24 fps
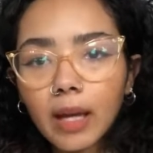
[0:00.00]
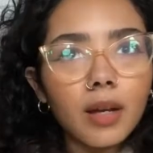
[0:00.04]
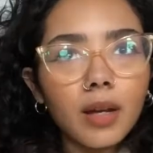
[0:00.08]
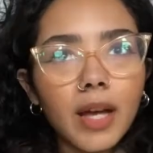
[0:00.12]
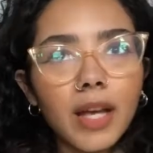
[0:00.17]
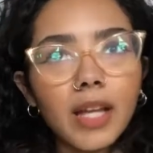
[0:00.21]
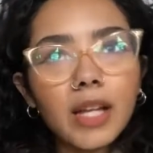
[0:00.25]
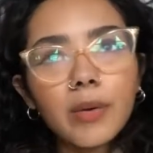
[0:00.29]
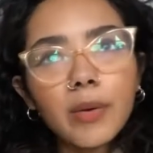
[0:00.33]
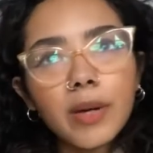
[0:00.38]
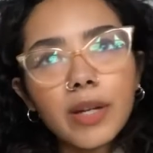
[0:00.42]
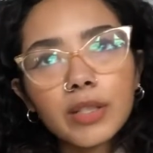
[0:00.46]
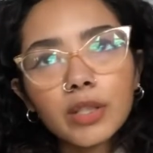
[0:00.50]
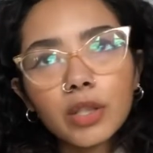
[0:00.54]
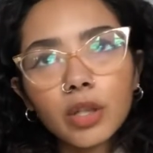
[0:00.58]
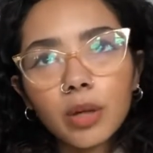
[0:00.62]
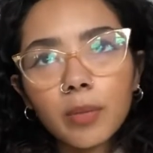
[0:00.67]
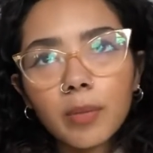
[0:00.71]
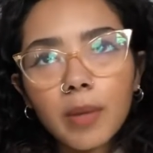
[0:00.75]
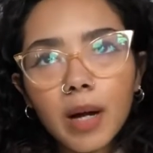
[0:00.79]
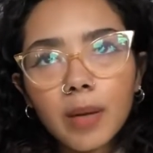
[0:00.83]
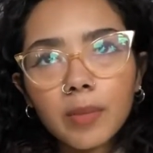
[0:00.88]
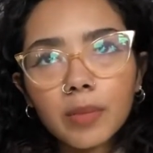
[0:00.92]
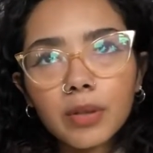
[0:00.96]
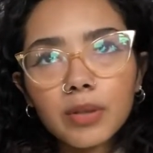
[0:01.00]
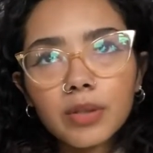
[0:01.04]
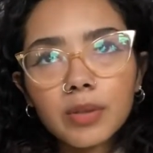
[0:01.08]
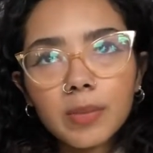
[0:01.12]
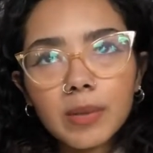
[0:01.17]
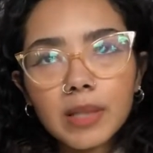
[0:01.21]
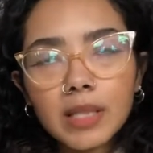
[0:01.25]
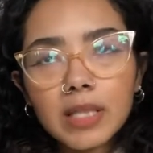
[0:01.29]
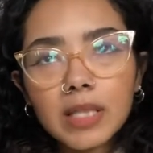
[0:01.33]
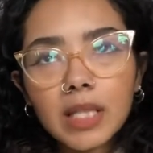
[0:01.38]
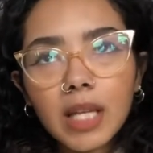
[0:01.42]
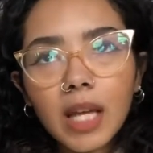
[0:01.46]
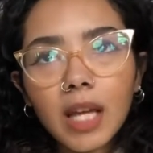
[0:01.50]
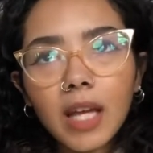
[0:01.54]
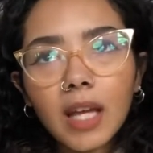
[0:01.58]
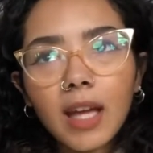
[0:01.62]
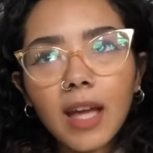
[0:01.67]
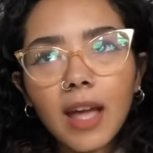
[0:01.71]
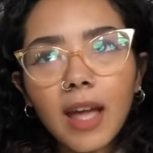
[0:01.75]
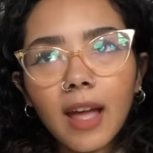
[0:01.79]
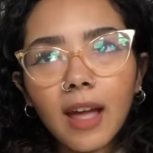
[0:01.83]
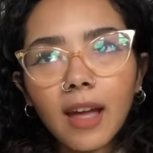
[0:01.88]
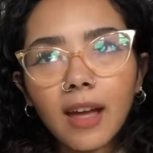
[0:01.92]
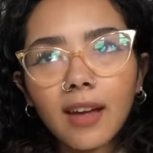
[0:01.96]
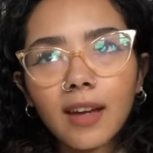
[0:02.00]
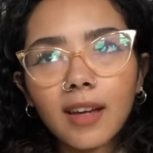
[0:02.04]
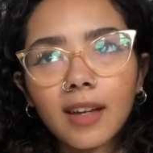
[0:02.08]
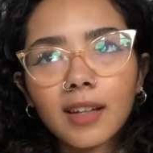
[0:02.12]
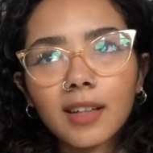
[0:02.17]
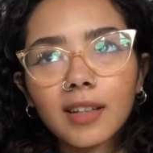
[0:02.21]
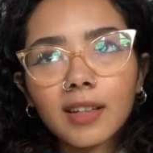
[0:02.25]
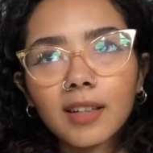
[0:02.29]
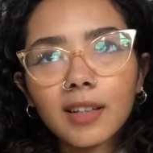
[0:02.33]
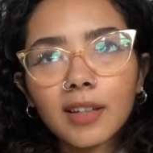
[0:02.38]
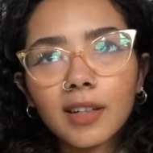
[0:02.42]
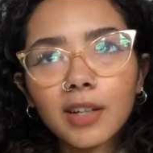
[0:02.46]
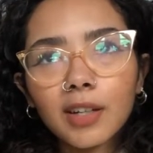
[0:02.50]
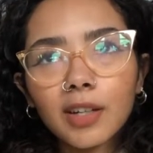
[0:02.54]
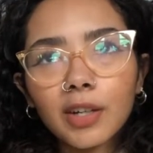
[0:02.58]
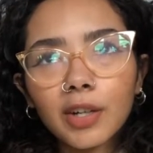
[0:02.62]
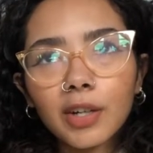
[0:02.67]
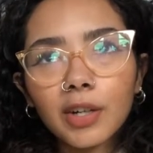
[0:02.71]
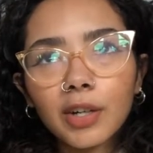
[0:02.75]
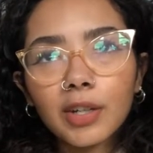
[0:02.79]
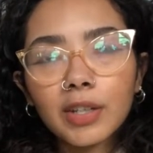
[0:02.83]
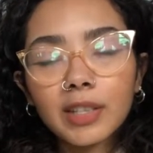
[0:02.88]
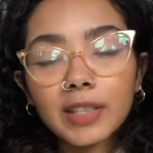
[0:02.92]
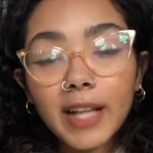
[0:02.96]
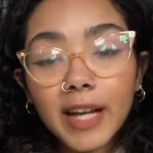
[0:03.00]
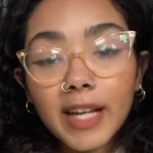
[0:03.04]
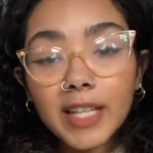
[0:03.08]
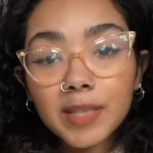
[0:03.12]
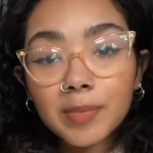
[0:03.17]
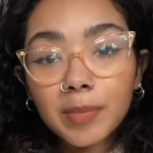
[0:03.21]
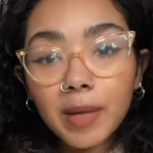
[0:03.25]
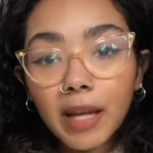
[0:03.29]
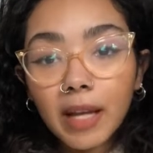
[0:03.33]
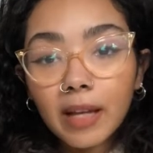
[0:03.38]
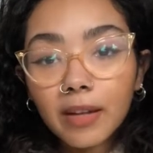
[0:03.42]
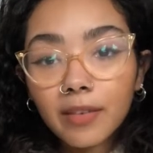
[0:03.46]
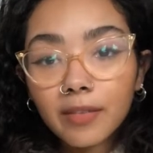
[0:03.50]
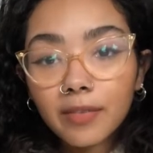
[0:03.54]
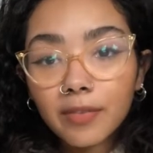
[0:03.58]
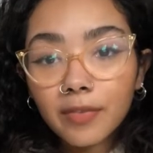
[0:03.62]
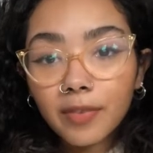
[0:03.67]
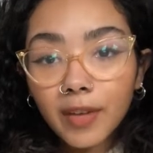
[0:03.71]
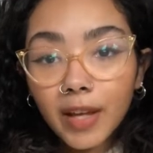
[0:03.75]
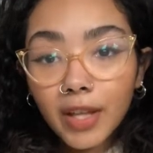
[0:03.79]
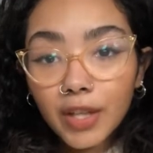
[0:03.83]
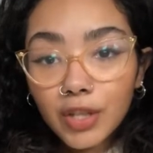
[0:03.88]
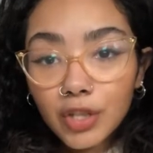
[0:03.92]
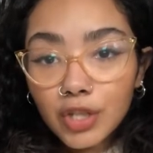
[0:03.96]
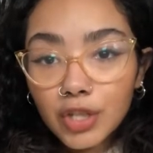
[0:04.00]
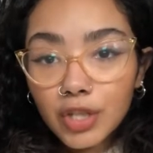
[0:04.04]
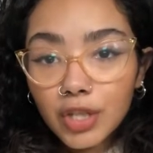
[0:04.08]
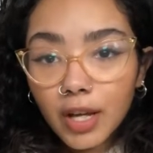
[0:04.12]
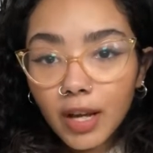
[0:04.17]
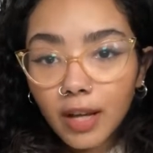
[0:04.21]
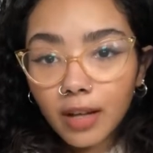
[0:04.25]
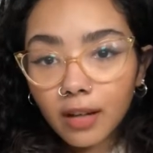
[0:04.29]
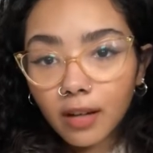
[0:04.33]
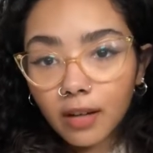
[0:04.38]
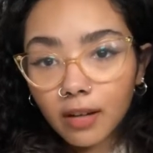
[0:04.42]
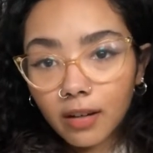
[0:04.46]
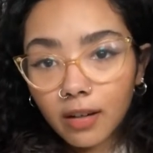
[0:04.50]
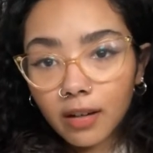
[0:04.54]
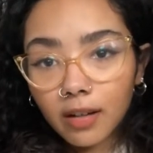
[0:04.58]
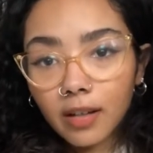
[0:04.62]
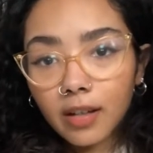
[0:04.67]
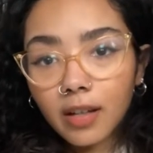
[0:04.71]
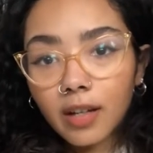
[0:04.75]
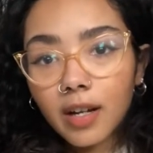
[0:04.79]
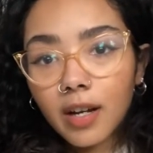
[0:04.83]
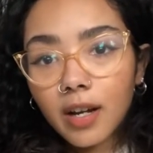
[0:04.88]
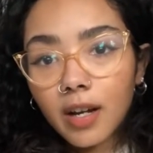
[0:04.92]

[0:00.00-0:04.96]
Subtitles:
Anyways, her mom goes missing, and her classmate Finch and her